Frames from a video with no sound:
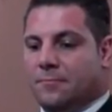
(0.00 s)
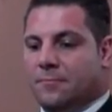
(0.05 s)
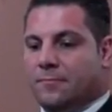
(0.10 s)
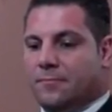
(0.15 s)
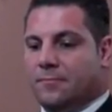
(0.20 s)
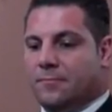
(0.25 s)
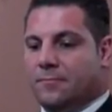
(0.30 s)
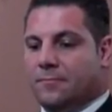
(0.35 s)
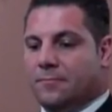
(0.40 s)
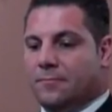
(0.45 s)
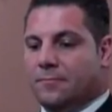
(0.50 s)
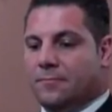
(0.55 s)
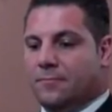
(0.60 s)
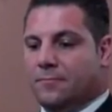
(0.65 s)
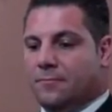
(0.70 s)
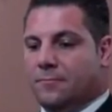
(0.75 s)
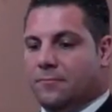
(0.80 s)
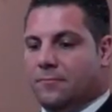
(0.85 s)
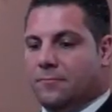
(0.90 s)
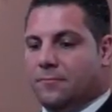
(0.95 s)

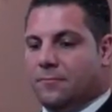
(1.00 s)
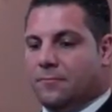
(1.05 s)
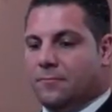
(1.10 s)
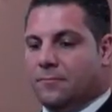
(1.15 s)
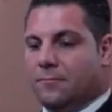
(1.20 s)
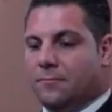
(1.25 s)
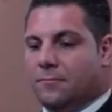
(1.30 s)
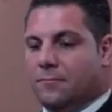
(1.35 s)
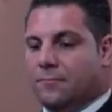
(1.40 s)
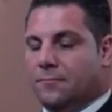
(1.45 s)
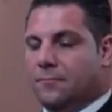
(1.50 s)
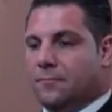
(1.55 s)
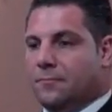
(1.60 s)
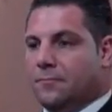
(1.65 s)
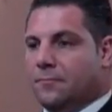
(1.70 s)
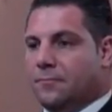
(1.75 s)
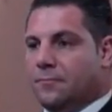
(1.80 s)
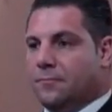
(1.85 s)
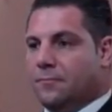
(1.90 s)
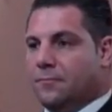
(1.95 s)

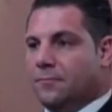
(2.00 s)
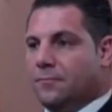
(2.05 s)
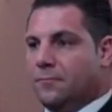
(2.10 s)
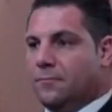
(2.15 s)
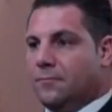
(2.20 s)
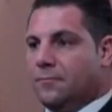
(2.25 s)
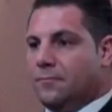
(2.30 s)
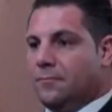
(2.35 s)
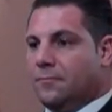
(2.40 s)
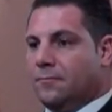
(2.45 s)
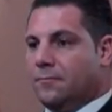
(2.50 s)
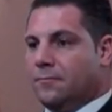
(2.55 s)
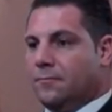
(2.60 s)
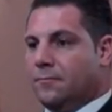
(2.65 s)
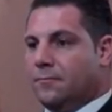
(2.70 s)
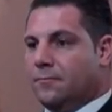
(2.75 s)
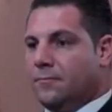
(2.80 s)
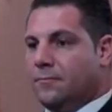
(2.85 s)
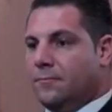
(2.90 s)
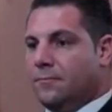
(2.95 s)

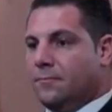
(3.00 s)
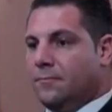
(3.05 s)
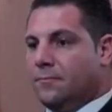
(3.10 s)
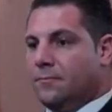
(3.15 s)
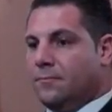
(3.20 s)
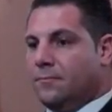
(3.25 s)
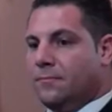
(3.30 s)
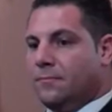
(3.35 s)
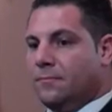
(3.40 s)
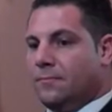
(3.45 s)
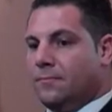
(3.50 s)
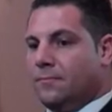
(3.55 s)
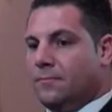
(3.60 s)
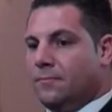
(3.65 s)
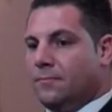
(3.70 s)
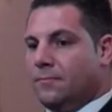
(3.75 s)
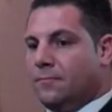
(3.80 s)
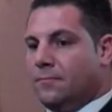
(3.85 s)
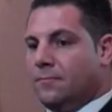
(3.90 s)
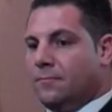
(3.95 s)

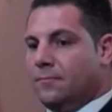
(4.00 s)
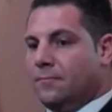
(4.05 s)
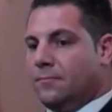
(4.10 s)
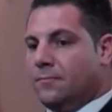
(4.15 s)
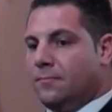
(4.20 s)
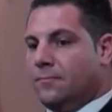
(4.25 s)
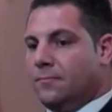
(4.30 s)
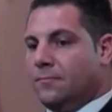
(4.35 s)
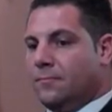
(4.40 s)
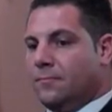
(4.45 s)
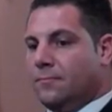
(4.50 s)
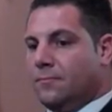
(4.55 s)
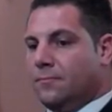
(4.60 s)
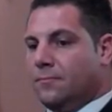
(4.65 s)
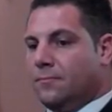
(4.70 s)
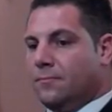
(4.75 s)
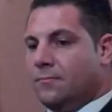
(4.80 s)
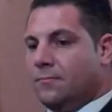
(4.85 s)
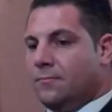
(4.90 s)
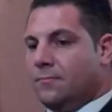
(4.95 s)

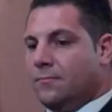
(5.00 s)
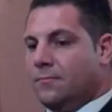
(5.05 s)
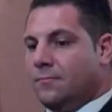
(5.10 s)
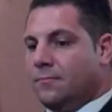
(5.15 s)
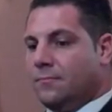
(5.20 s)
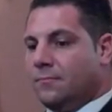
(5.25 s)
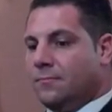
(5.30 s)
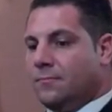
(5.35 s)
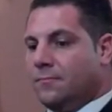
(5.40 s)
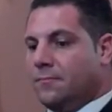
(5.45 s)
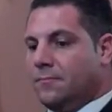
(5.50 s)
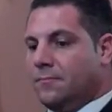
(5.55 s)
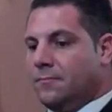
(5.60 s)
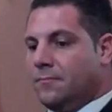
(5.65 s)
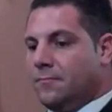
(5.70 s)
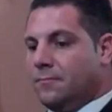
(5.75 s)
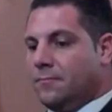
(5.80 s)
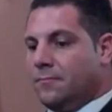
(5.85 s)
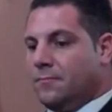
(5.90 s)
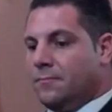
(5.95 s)

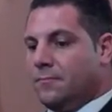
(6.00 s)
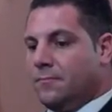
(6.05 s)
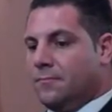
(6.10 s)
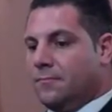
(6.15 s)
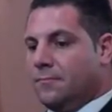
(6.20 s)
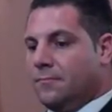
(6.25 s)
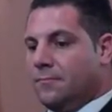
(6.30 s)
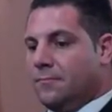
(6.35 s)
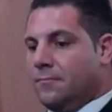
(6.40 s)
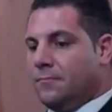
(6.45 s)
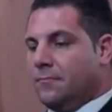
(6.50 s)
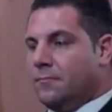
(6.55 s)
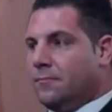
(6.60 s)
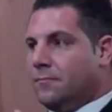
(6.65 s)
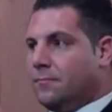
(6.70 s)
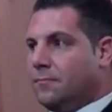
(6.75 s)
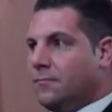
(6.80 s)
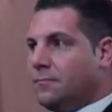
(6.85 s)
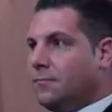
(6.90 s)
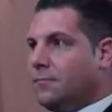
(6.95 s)

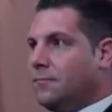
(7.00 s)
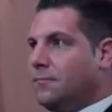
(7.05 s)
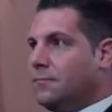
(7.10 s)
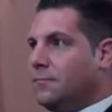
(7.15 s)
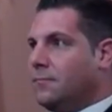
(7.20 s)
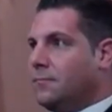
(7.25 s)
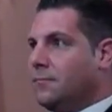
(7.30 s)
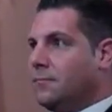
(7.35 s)
The person shown says nothing.